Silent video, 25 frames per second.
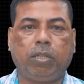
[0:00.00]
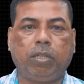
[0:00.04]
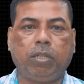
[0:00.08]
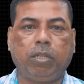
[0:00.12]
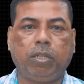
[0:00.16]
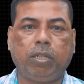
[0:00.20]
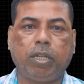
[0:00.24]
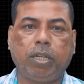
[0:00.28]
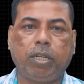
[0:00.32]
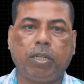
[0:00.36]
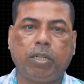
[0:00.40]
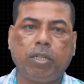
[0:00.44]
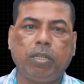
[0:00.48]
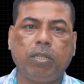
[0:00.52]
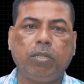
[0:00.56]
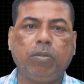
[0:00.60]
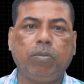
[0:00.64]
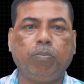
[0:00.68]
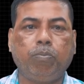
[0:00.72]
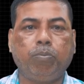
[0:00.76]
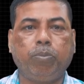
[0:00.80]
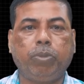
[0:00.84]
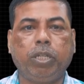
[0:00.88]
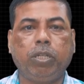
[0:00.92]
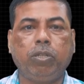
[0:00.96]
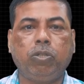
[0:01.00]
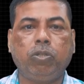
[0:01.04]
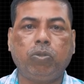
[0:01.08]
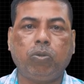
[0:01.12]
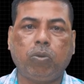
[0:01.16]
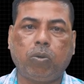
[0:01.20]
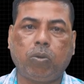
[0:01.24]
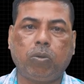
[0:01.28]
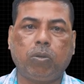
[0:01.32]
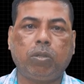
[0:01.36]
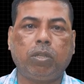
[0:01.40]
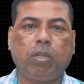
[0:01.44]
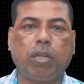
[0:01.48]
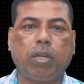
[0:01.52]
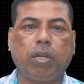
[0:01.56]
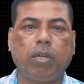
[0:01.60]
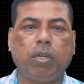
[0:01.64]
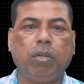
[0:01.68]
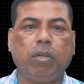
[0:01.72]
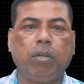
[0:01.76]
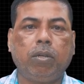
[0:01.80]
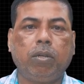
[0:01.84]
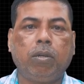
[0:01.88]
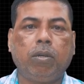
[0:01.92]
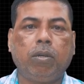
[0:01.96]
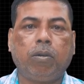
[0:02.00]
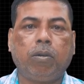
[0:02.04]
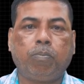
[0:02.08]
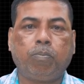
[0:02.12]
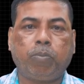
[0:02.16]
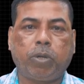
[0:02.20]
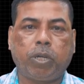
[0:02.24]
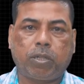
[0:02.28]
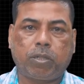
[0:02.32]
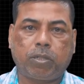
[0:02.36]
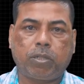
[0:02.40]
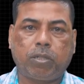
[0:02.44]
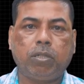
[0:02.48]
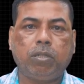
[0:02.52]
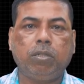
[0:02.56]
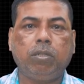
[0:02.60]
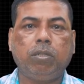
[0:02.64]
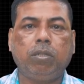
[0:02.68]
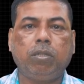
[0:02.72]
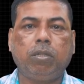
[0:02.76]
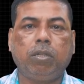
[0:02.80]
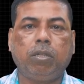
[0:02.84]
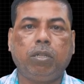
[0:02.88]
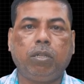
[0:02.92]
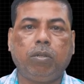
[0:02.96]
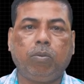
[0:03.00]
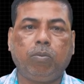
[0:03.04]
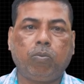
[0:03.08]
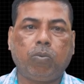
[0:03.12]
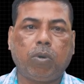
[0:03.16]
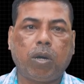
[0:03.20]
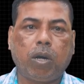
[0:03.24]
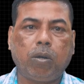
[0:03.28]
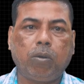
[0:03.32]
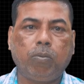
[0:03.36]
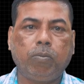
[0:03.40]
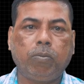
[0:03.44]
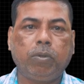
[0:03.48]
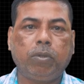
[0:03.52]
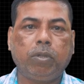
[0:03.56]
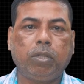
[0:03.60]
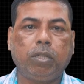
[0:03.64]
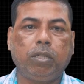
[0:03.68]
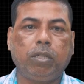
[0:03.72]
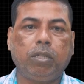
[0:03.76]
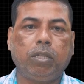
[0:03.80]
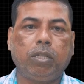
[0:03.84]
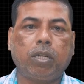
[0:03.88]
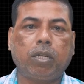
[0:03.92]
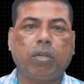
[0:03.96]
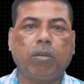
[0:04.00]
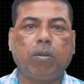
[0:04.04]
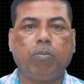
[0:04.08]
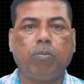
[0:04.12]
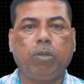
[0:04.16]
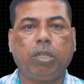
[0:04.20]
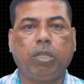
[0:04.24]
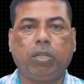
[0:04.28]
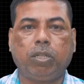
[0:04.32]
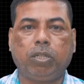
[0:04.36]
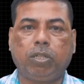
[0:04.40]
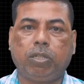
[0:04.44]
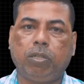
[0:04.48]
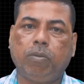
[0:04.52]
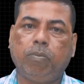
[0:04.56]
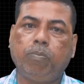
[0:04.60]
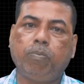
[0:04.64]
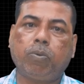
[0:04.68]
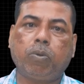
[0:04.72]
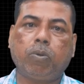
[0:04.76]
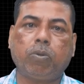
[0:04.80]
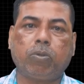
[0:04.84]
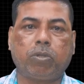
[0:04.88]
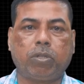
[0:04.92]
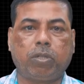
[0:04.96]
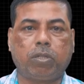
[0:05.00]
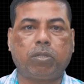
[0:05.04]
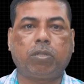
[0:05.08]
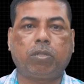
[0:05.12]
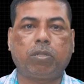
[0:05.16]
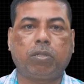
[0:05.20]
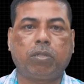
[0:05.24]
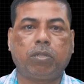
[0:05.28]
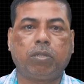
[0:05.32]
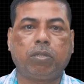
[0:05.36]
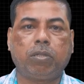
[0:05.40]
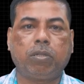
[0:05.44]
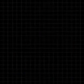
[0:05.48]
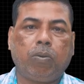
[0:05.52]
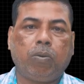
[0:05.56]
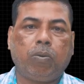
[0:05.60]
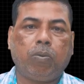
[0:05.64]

that is based on the person involved in the communication process.